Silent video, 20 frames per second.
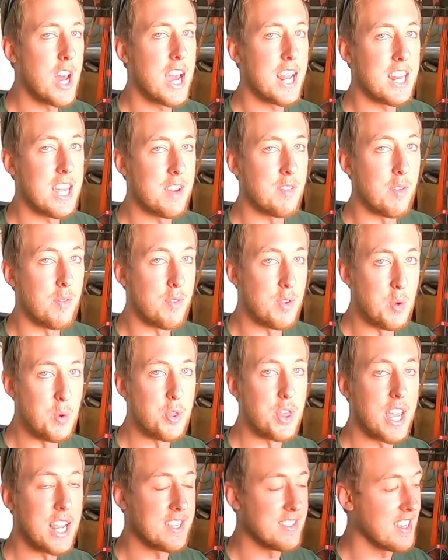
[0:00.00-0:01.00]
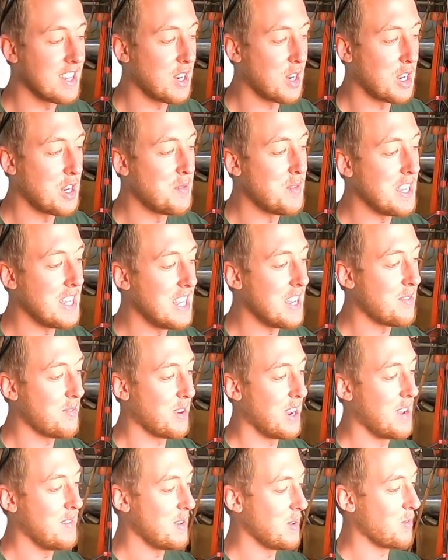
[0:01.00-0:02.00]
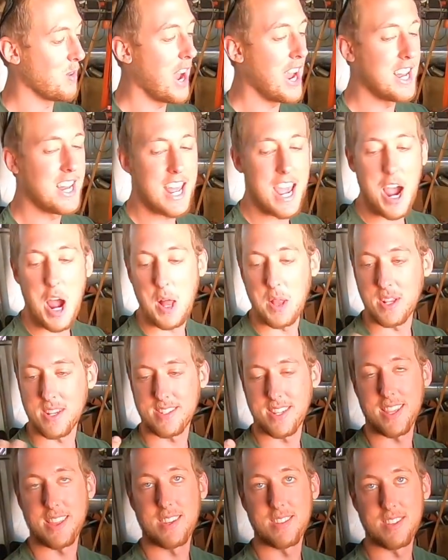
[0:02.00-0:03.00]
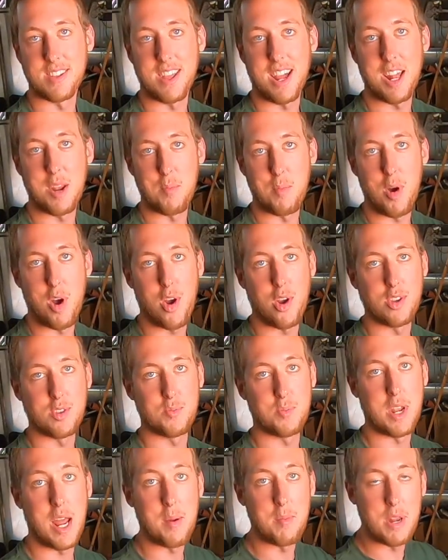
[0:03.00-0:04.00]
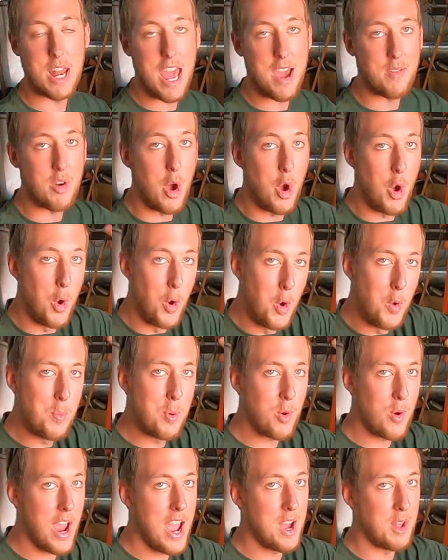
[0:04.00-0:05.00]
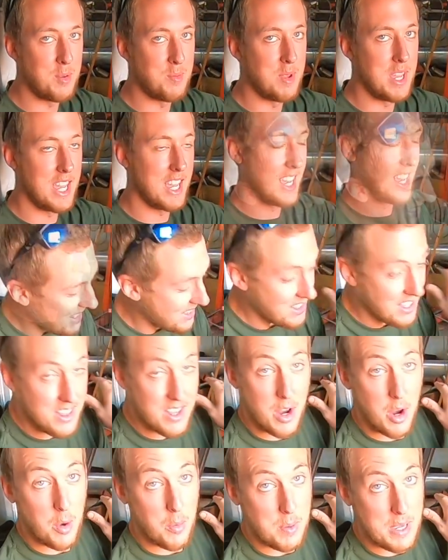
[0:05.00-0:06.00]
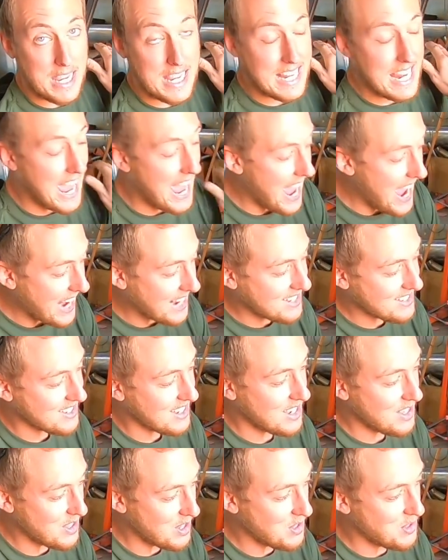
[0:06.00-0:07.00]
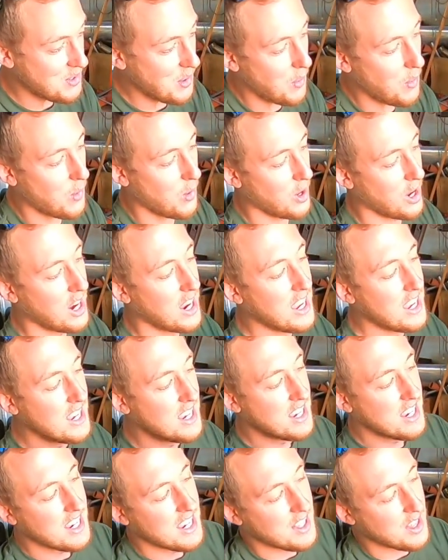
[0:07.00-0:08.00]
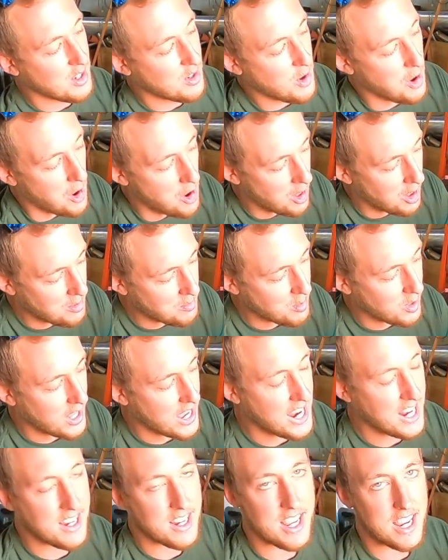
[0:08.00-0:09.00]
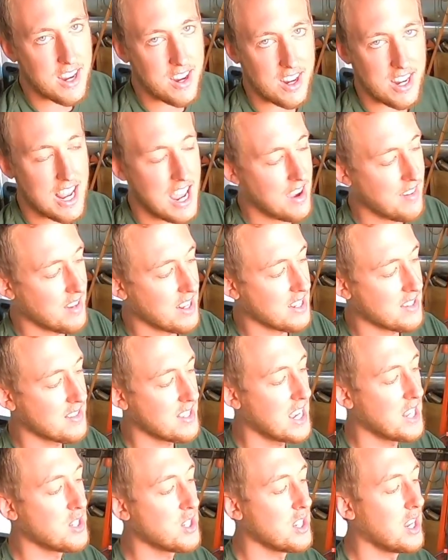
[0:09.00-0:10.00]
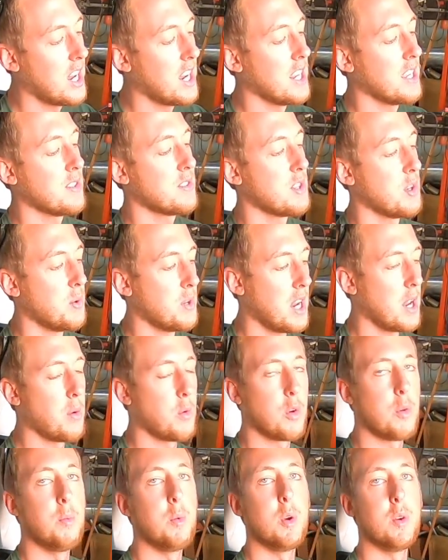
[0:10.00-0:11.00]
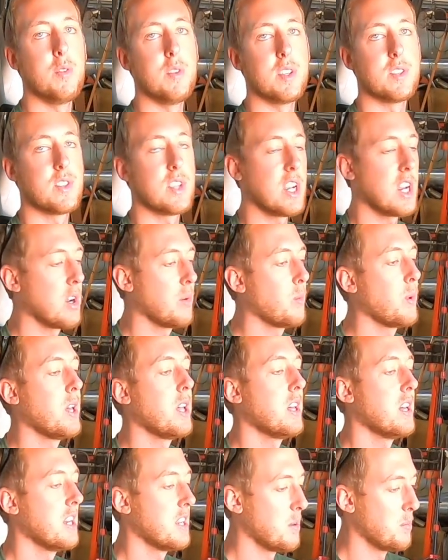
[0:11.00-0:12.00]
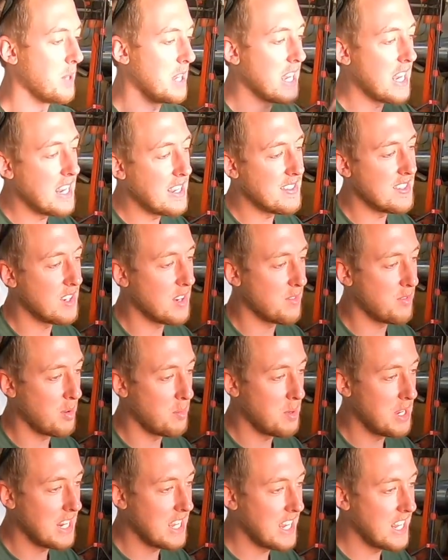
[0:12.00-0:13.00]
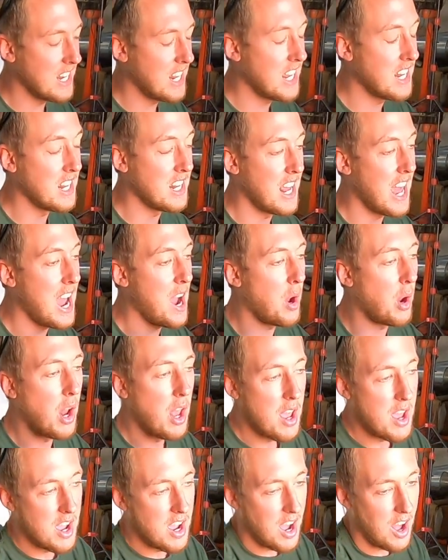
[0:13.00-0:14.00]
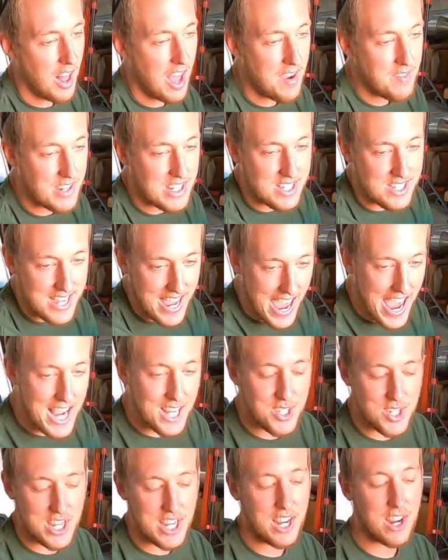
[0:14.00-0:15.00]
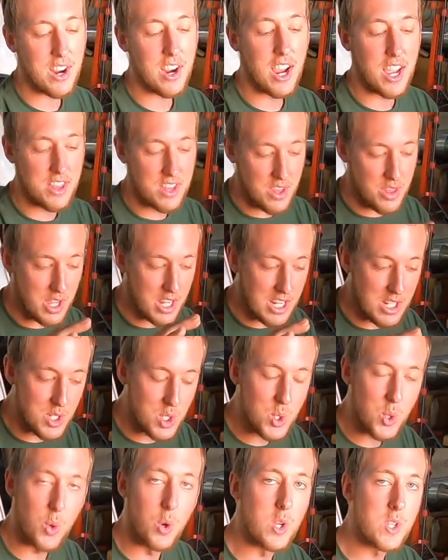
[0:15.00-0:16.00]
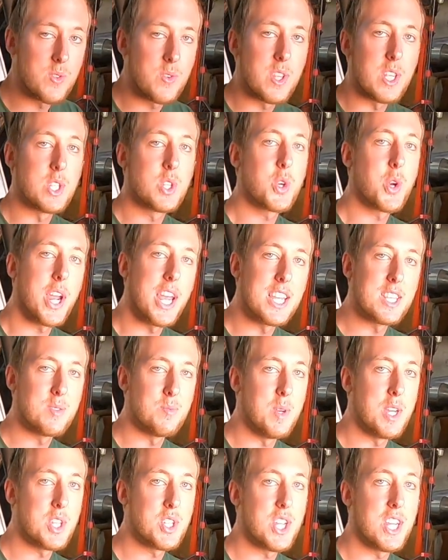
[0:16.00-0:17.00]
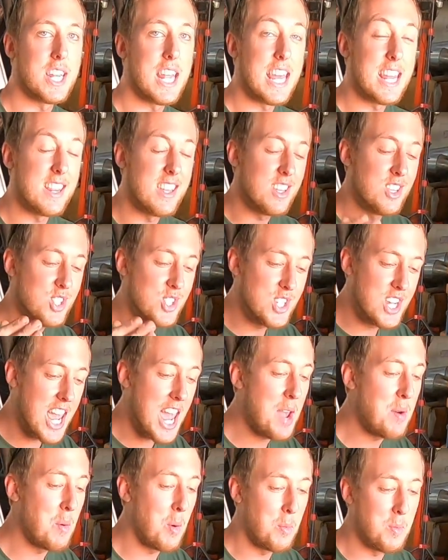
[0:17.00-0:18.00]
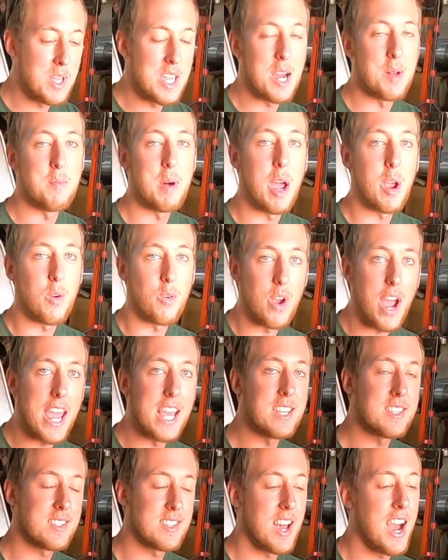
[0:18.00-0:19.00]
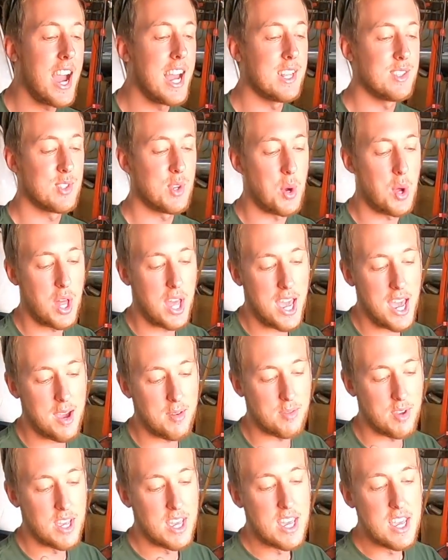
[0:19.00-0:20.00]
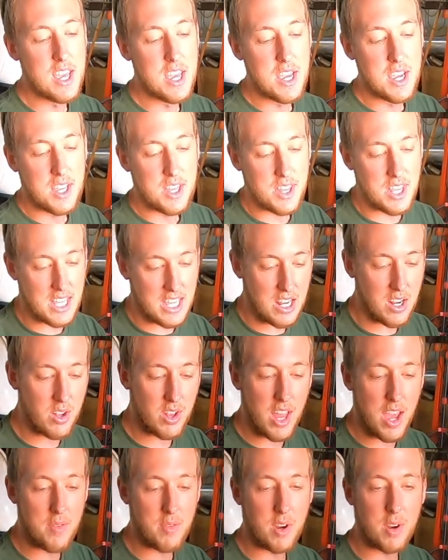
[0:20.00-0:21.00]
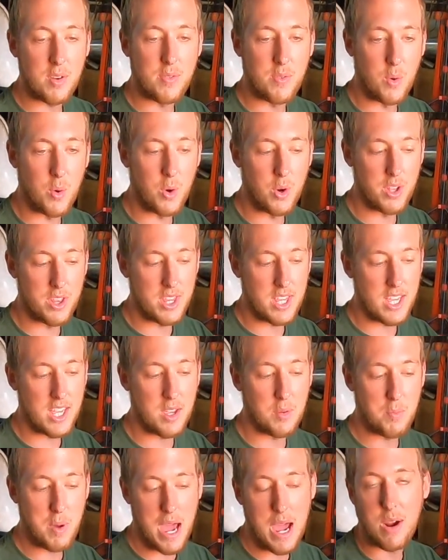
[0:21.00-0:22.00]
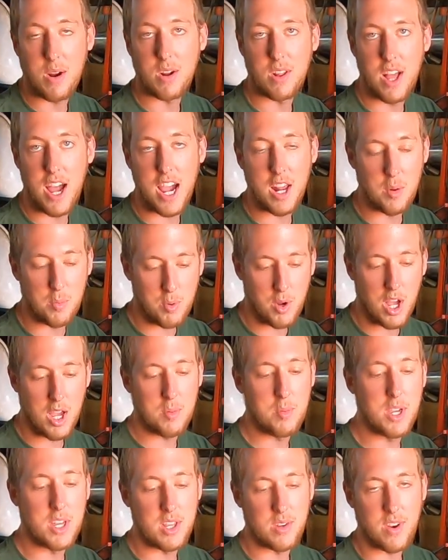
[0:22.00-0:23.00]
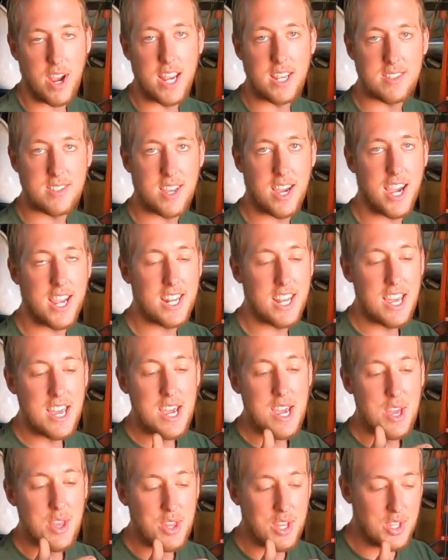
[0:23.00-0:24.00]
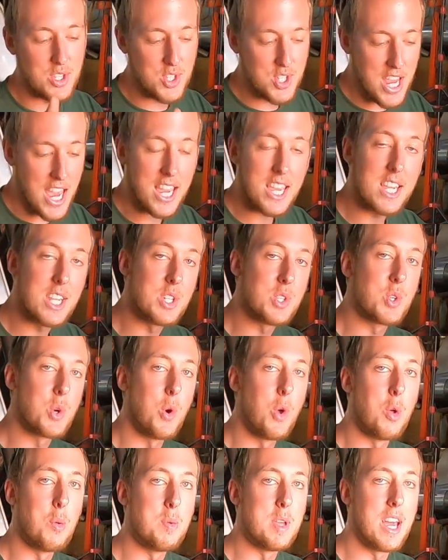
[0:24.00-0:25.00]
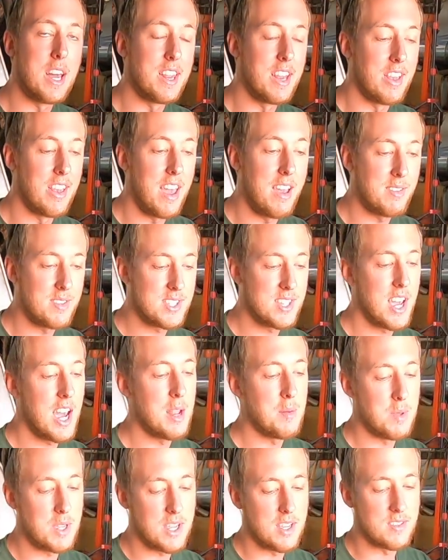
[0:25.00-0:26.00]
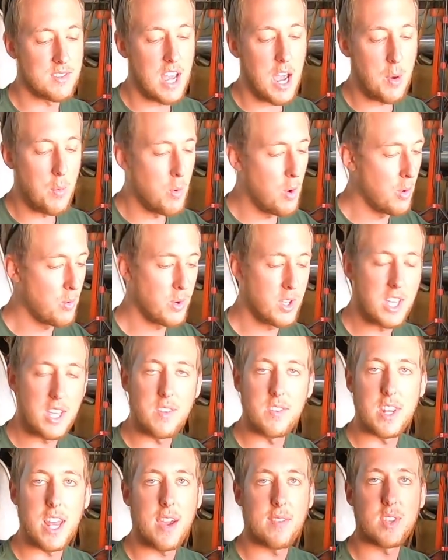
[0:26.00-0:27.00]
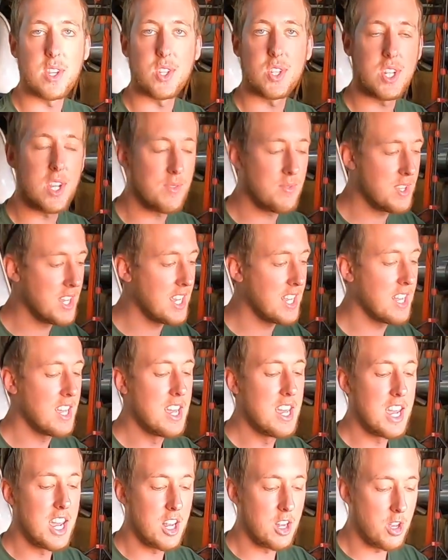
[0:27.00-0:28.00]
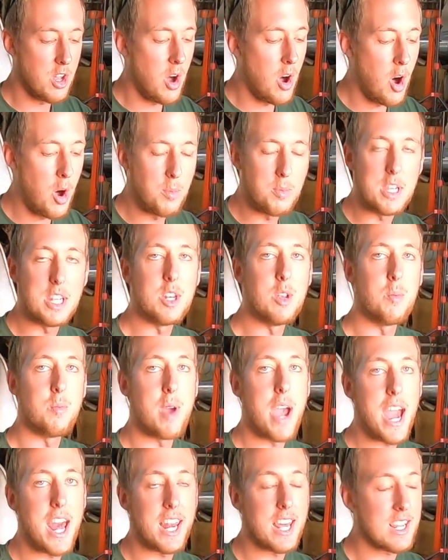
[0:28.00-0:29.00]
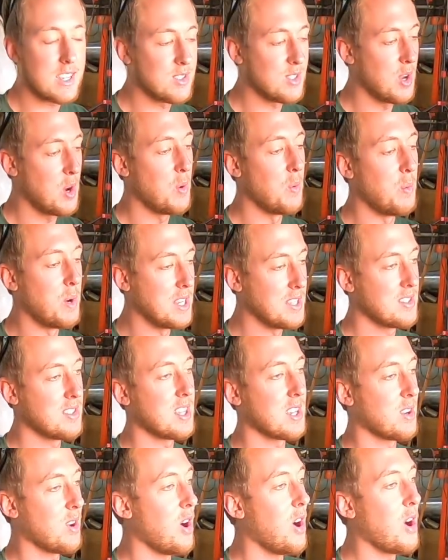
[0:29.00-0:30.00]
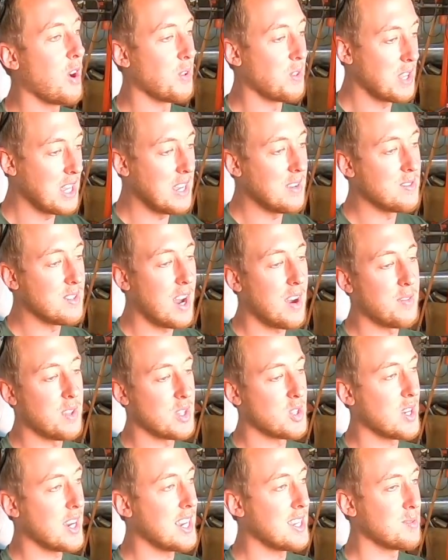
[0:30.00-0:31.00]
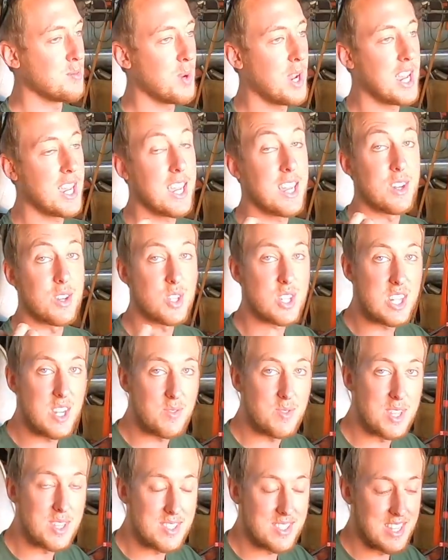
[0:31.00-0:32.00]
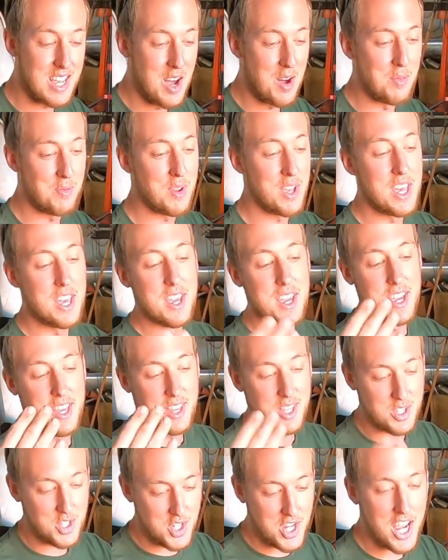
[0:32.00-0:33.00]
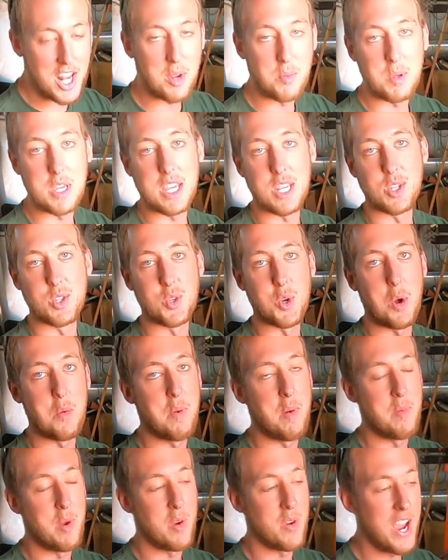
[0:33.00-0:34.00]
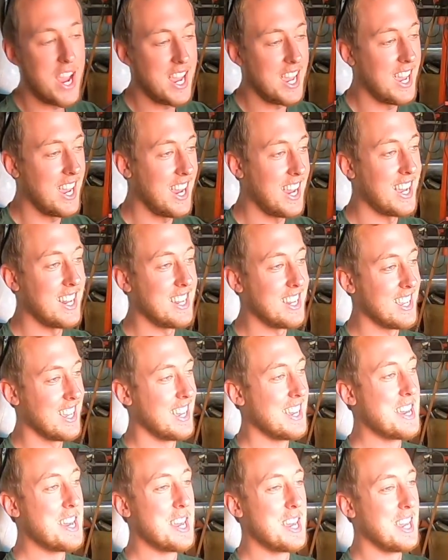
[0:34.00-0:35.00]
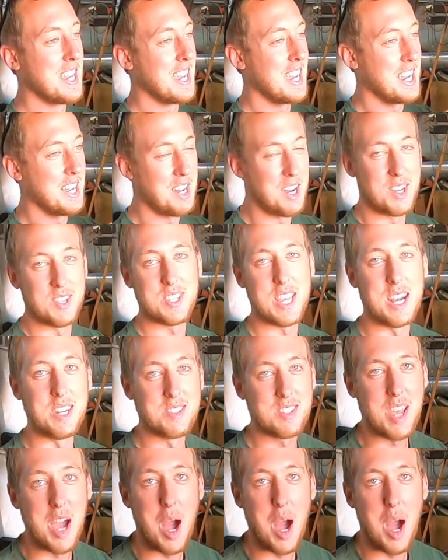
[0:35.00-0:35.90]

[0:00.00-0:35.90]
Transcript: idea of a few things that are gonna be different. I mean, right now it looks like there's a lot of bars, but I'm gonna have a hoop around me, and then there will be an X in the door. The column will end here and have an extension on it, so when I remove the steering wheel, it'll be easier for me to get in and out. I'll have a dash here, and then the controls for the transmission and the jet will be on my right side. So I'll have the gear lever for the Powerglide will probably be on the right side. The jet control will be on the left side because I won't really even have to shift it. It'll all be pneumatic, so once the car leaves off the trans brake, it'll shift itself. The jet will be controlled by my right hand. It all sounds